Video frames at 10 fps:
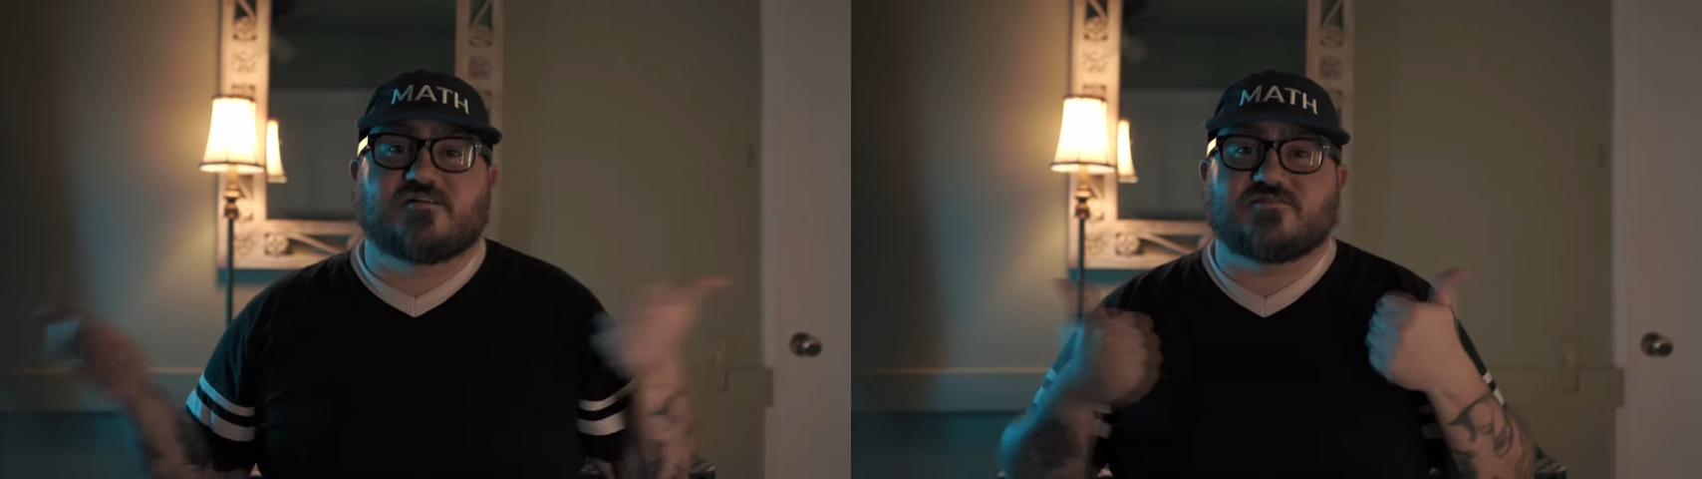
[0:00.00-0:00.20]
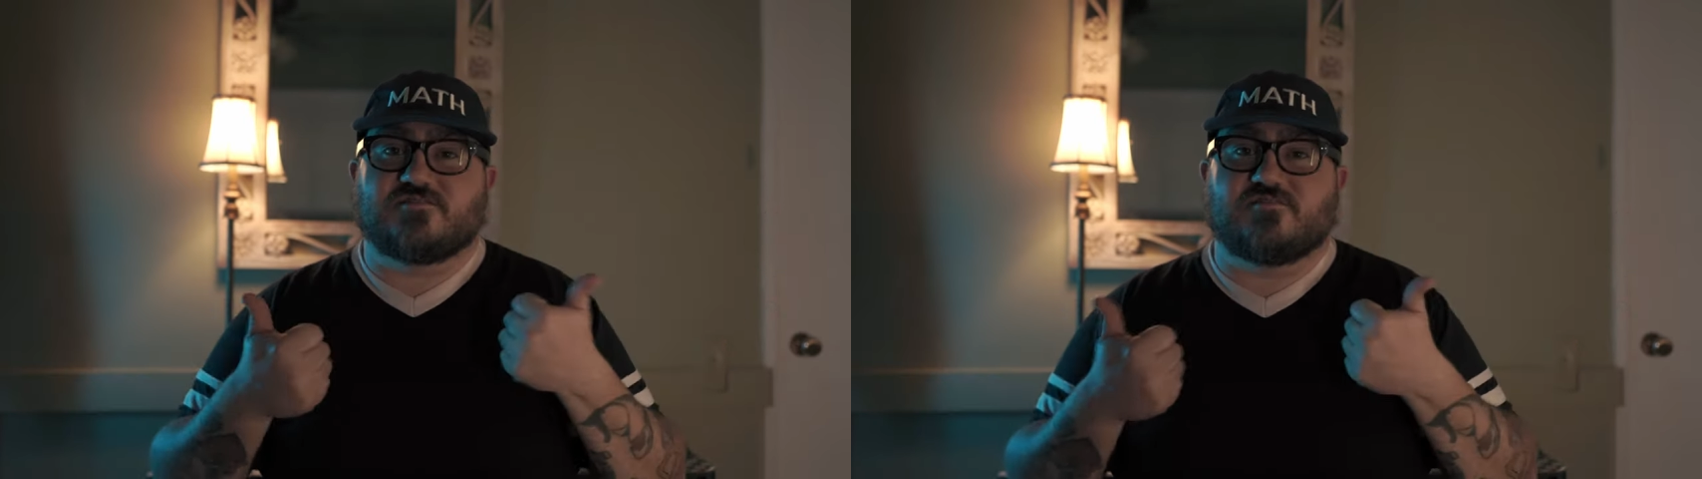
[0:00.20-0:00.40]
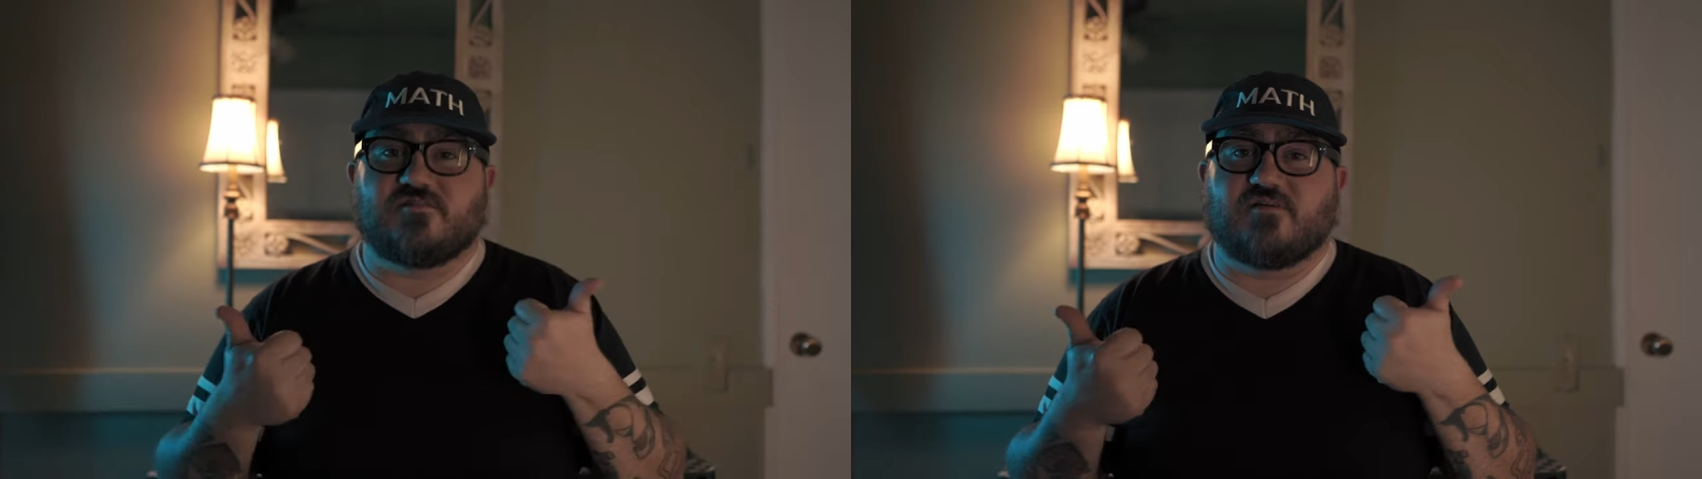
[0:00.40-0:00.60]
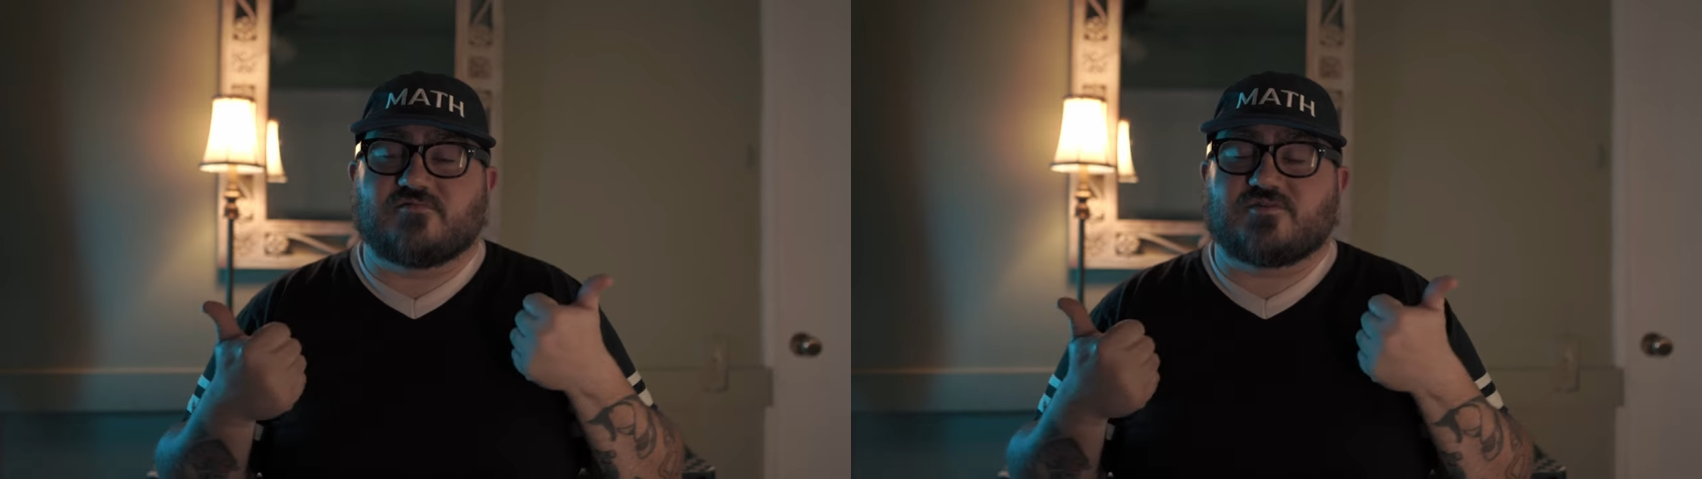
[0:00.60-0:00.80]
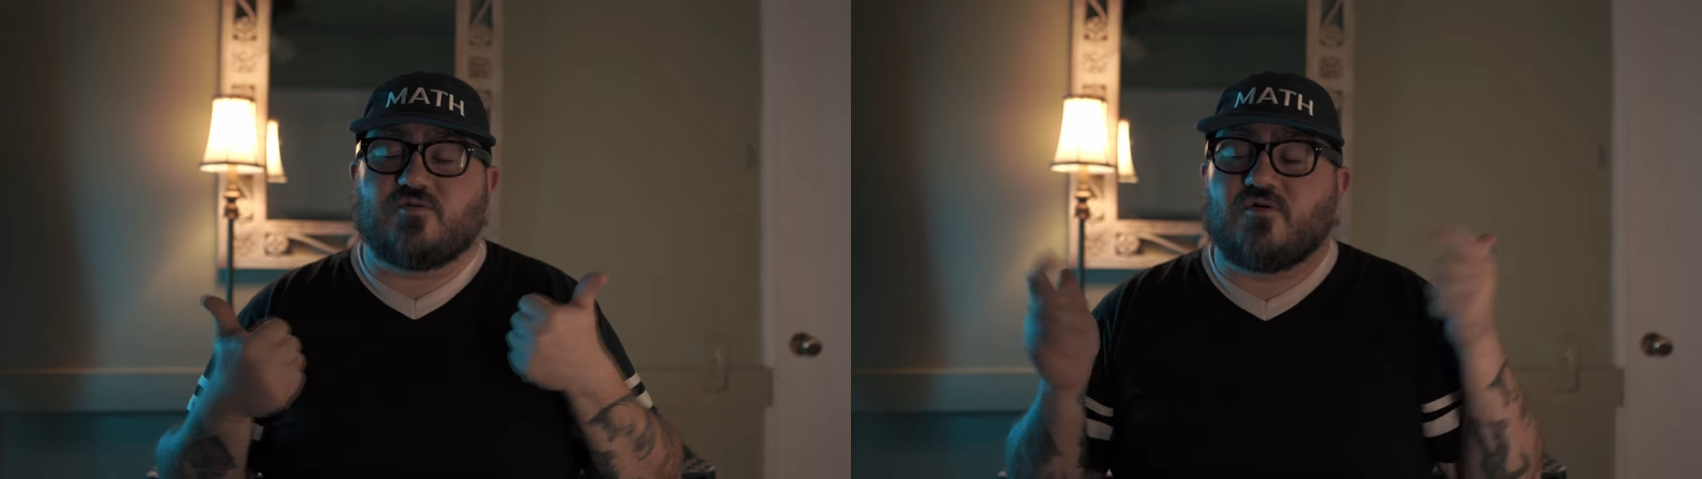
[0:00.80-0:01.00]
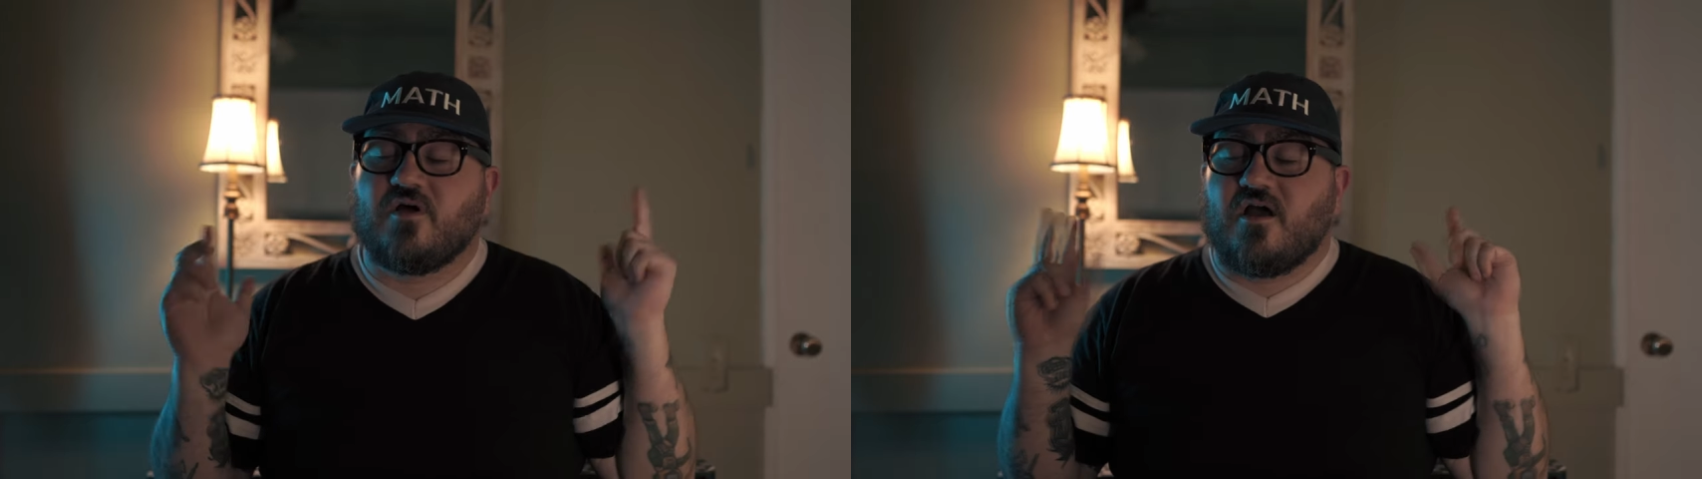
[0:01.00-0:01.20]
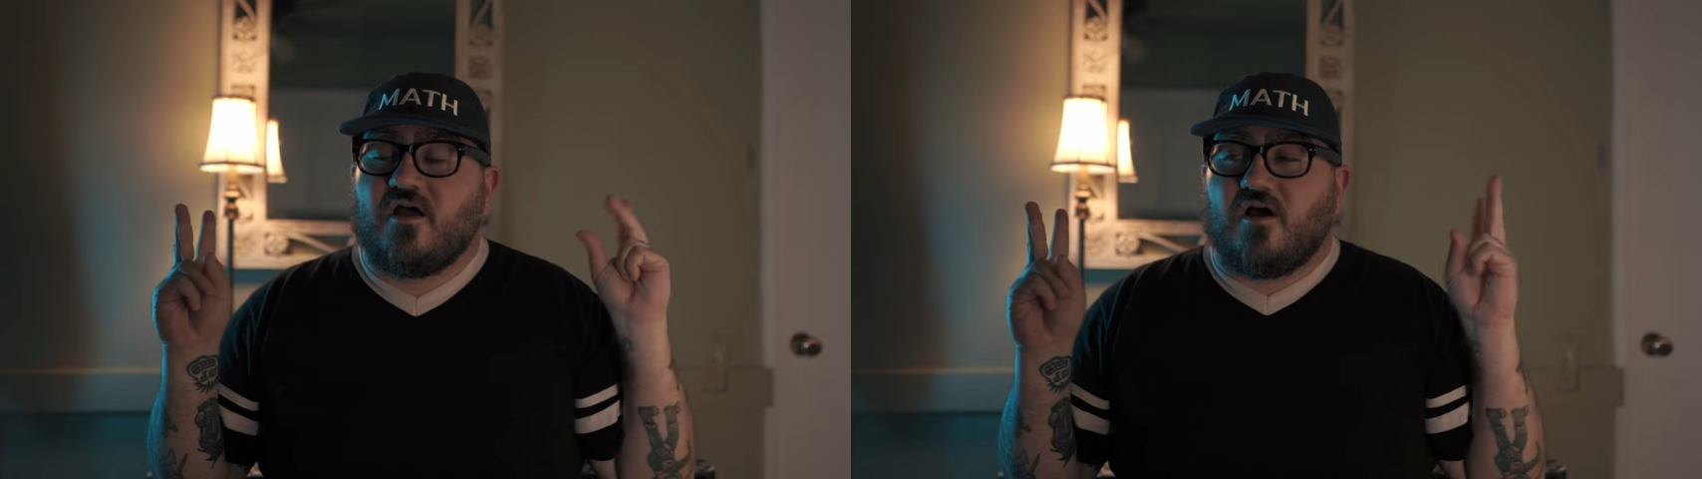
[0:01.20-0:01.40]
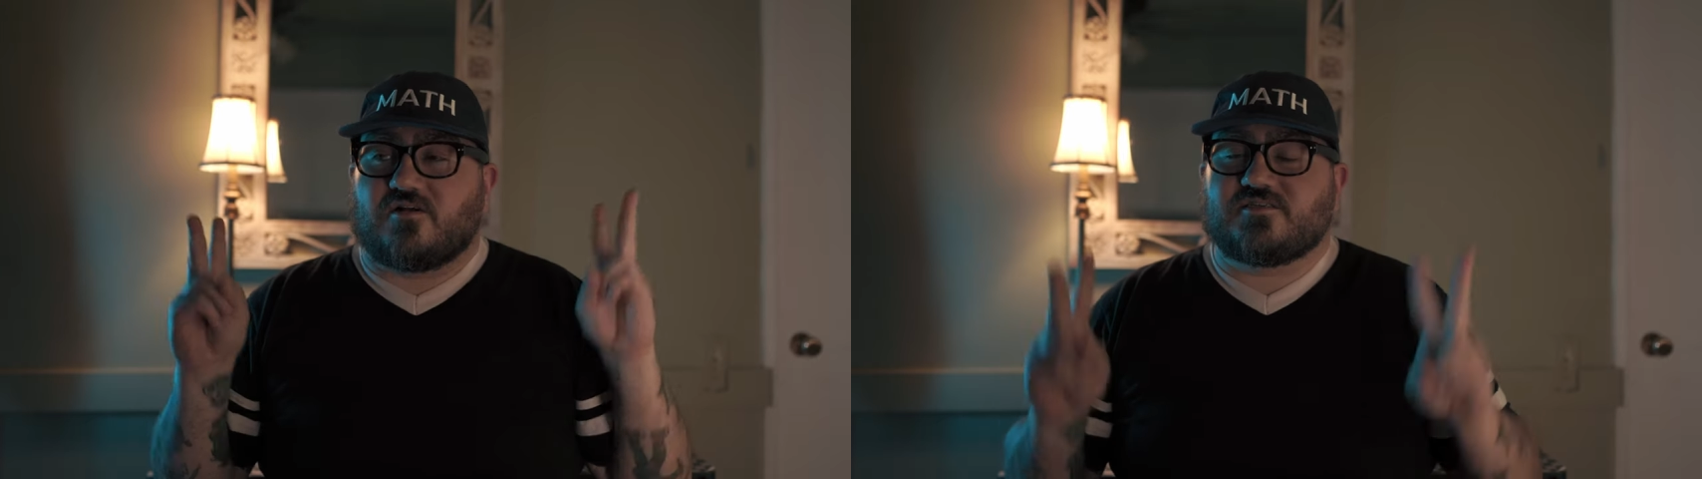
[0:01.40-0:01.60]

So that was cool. Our